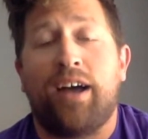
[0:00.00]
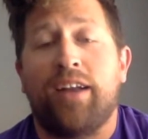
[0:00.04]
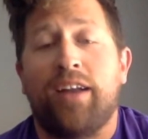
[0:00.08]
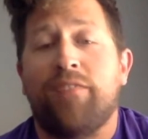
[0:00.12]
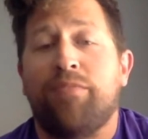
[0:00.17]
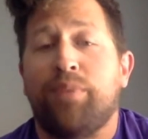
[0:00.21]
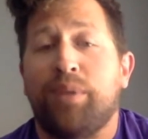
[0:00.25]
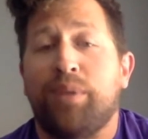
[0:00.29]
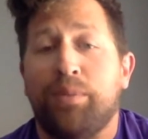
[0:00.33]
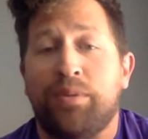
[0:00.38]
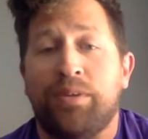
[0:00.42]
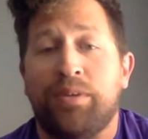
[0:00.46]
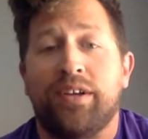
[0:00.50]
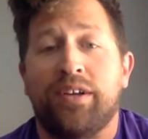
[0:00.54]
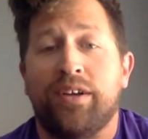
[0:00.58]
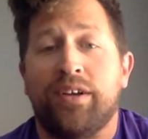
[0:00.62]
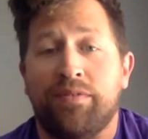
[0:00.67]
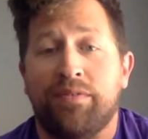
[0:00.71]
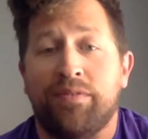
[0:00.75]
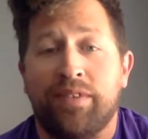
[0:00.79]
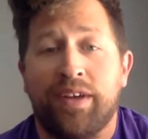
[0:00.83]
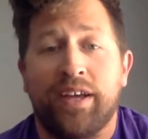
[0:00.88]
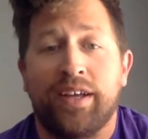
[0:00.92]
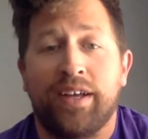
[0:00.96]
of people here in
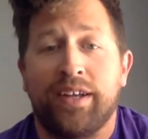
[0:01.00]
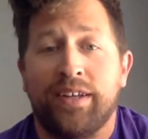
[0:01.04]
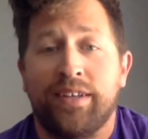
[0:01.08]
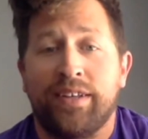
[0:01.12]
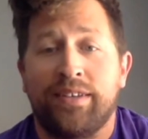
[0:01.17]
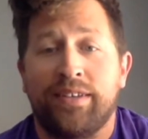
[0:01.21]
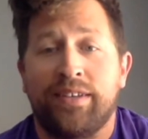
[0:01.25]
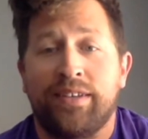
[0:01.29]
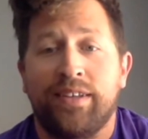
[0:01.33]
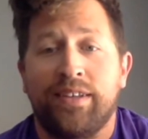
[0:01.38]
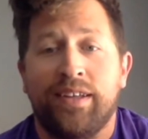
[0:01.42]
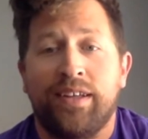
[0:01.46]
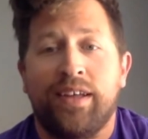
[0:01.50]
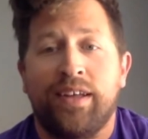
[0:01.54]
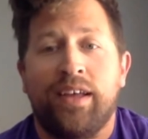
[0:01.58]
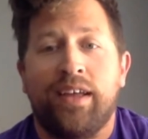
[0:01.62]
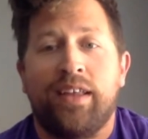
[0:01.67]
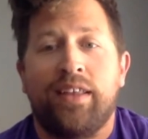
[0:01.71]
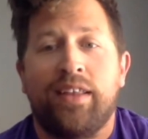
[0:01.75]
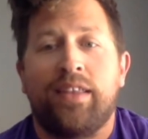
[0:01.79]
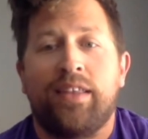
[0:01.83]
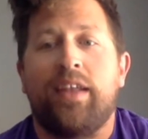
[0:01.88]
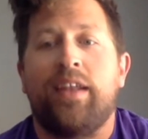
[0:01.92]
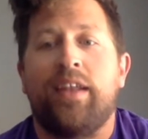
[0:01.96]
Vegas
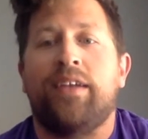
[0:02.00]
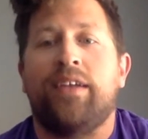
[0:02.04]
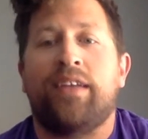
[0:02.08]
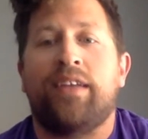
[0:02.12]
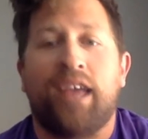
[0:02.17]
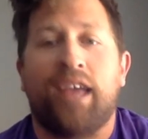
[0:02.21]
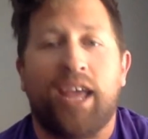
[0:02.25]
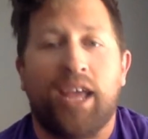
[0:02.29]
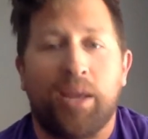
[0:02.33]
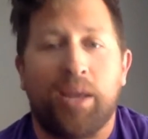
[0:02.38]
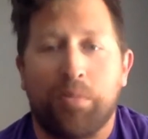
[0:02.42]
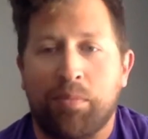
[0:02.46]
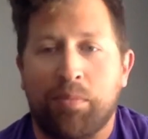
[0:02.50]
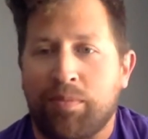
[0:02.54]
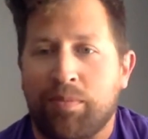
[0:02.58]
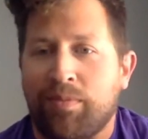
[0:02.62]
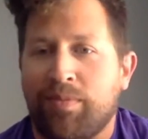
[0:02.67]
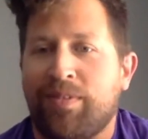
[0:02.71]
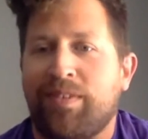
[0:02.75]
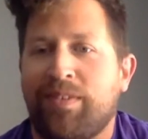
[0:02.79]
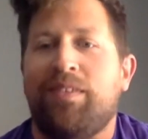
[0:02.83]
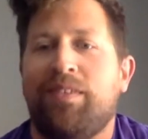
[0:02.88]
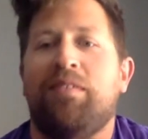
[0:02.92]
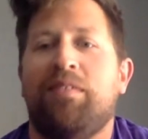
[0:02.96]
that
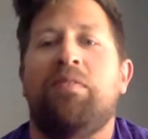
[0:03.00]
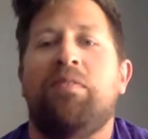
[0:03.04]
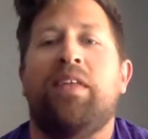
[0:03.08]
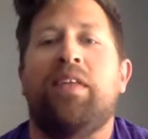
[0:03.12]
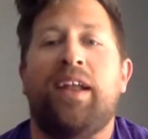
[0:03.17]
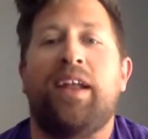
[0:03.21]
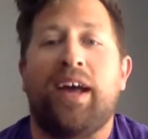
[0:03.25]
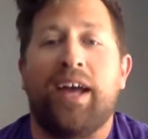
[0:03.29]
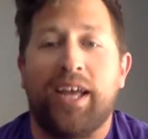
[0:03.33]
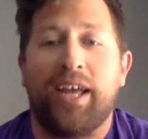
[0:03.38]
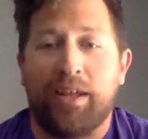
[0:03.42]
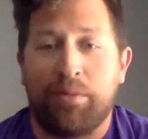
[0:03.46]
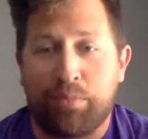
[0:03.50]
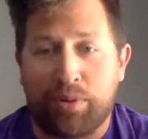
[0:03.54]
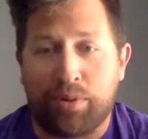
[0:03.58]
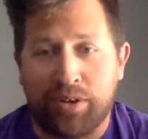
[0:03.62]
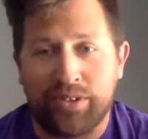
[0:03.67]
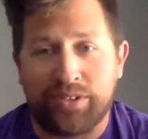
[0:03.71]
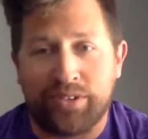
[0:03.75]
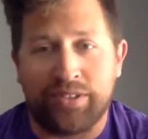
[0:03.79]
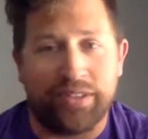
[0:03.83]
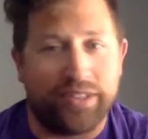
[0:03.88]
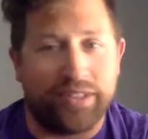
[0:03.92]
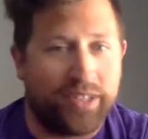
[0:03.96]
I had
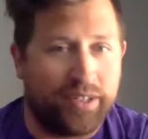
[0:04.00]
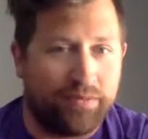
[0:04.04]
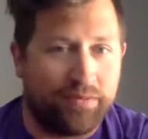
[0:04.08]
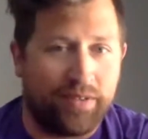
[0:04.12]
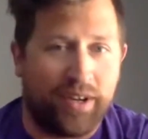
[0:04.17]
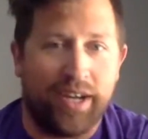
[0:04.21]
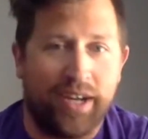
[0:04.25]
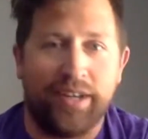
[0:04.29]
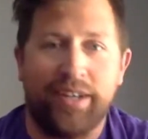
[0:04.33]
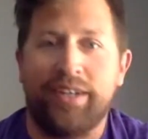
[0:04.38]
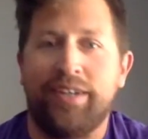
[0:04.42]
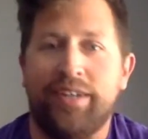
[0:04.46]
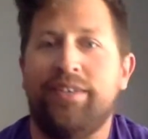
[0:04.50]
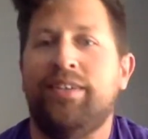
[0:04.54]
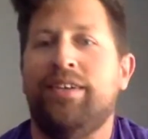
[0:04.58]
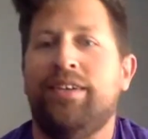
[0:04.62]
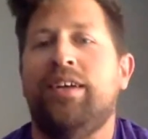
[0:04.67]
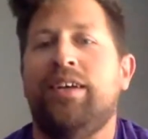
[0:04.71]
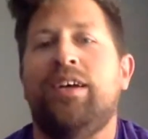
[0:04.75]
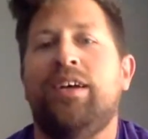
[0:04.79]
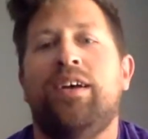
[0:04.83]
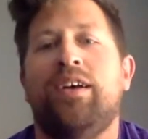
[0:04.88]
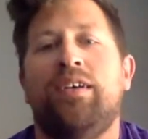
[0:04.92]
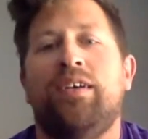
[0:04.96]
personally invited.
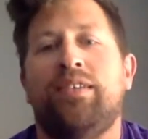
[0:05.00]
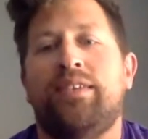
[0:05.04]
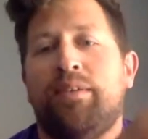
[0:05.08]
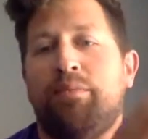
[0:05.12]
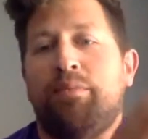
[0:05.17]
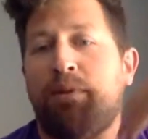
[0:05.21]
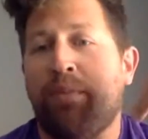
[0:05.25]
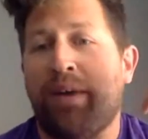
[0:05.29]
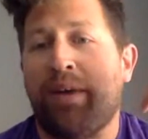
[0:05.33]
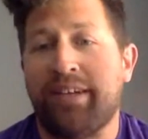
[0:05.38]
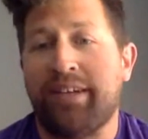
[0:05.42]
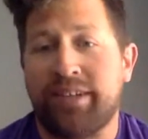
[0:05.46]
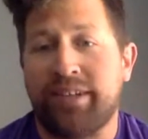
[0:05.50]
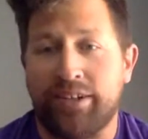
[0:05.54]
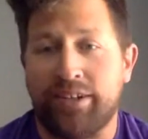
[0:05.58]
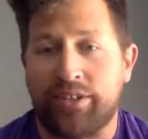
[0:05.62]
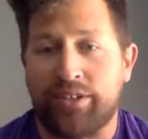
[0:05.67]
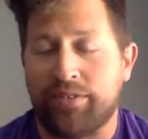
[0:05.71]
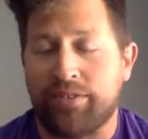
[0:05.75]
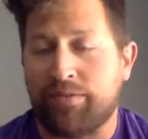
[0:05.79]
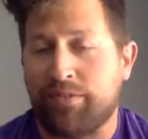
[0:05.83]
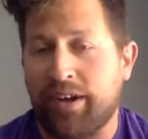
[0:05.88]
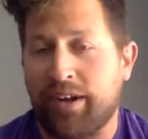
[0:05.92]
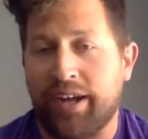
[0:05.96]
Some of my teacher
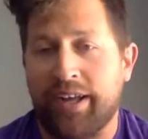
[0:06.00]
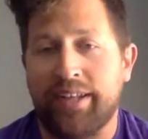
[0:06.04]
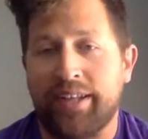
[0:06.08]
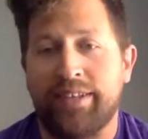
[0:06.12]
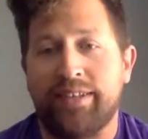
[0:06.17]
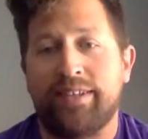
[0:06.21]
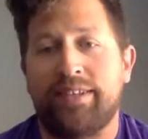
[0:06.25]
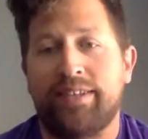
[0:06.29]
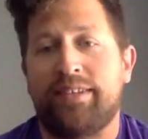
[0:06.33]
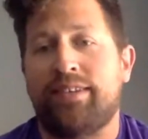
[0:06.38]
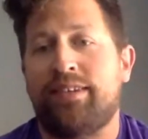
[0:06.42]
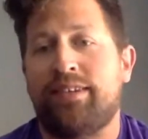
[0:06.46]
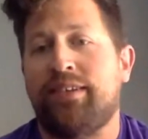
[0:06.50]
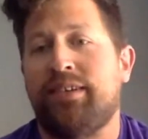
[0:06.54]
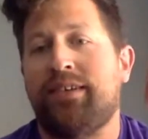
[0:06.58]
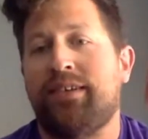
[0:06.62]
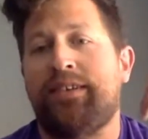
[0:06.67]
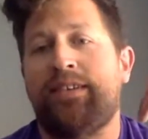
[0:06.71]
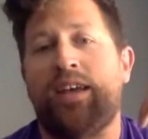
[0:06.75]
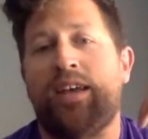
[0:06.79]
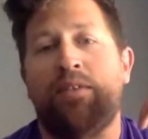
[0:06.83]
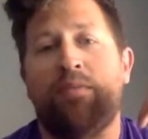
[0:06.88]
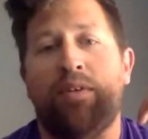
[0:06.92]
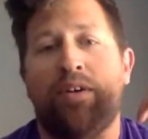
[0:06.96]
friends,
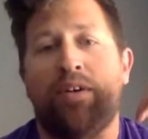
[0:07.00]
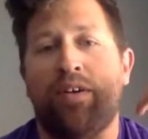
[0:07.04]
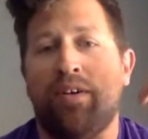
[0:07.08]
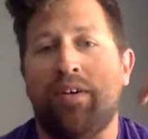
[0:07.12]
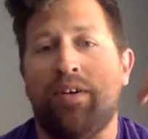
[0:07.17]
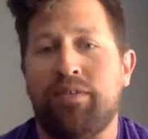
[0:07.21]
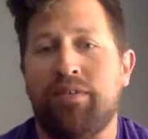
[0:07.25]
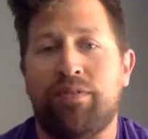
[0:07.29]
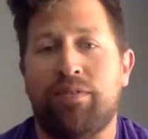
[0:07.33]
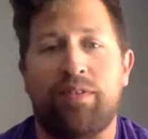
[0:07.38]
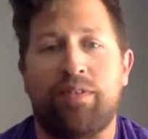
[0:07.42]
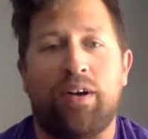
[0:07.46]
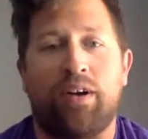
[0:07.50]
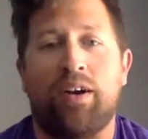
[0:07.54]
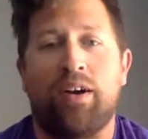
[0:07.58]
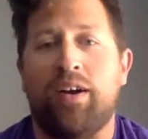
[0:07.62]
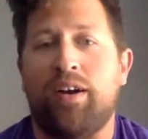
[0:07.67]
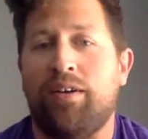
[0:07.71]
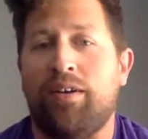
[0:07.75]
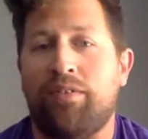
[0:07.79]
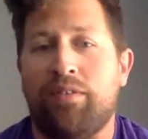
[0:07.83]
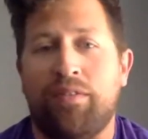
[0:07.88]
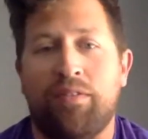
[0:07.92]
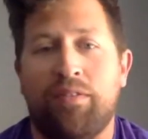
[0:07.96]
some of
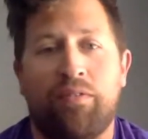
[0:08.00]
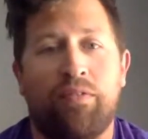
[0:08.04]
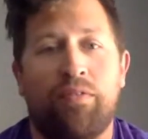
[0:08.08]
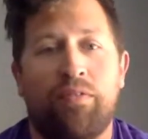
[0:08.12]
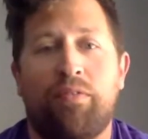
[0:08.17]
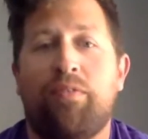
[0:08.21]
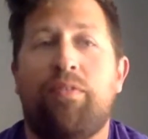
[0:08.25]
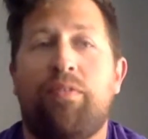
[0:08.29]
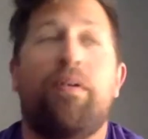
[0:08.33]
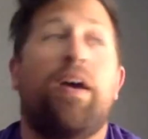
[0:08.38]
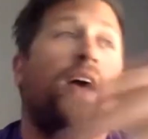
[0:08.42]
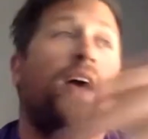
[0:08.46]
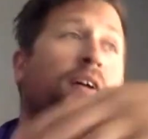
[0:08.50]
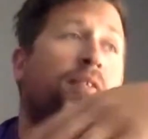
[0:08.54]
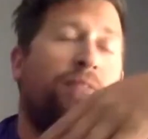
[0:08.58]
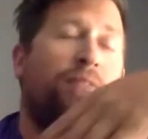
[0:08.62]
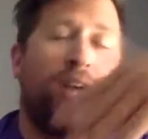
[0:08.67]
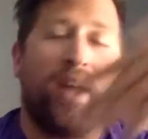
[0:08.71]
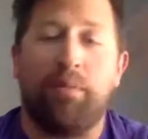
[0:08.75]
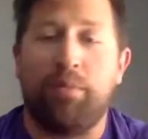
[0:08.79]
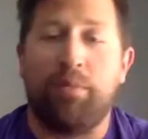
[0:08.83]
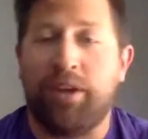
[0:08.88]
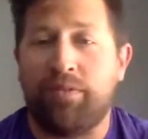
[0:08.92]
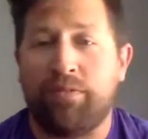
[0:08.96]
our
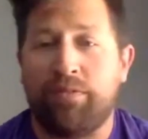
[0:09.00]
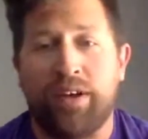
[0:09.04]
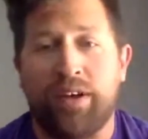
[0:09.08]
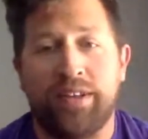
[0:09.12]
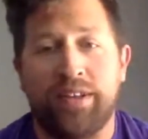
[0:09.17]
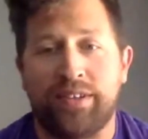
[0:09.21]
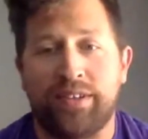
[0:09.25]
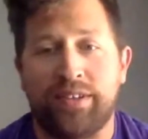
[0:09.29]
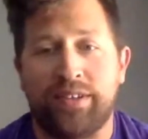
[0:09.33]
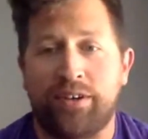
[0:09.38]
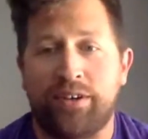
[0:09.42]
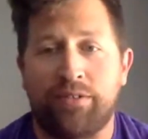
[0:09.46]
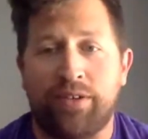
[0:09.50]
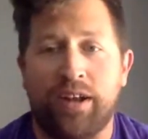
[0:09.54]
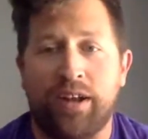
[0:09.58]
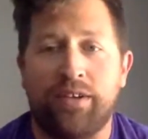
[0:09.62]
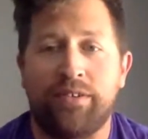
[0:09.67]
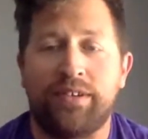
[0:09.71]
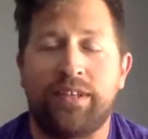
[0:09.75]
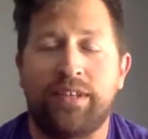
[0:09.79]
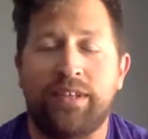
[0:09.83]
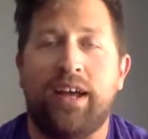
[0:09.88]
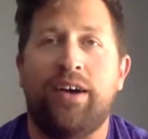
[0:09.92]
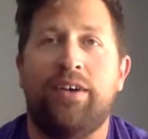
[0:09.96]
family friends that are around
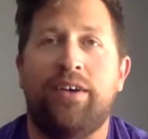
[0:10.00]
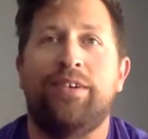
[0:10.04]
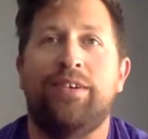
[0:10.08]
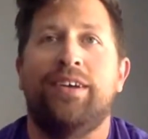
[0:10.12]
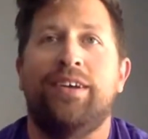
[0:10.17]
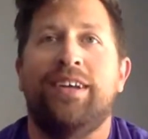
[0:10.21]
town.